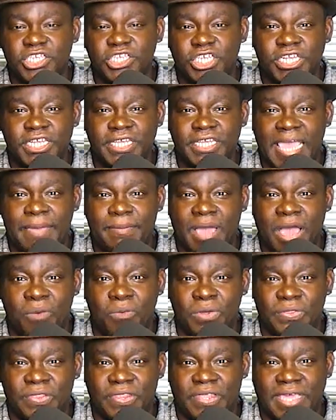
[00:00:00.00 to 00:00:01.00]
She came out
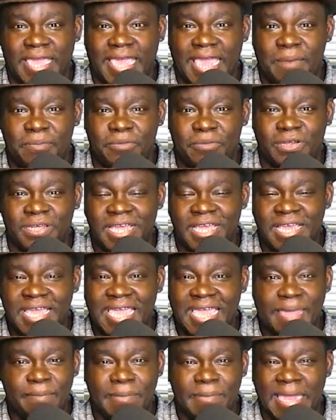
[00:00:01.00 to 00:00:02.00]
with the camera
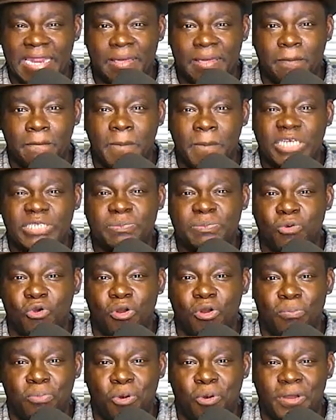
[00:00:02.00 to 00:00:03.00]
and made it much
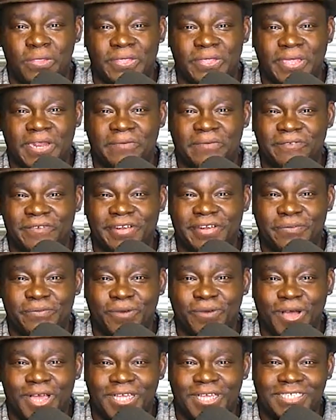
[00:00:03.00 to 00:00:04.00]
more important than it really
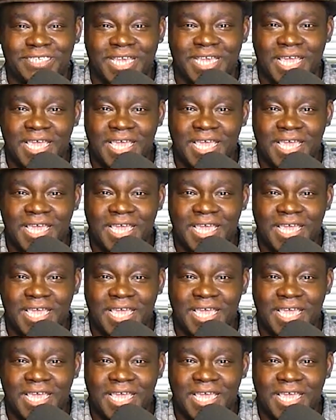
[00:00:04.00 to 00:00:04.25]
was.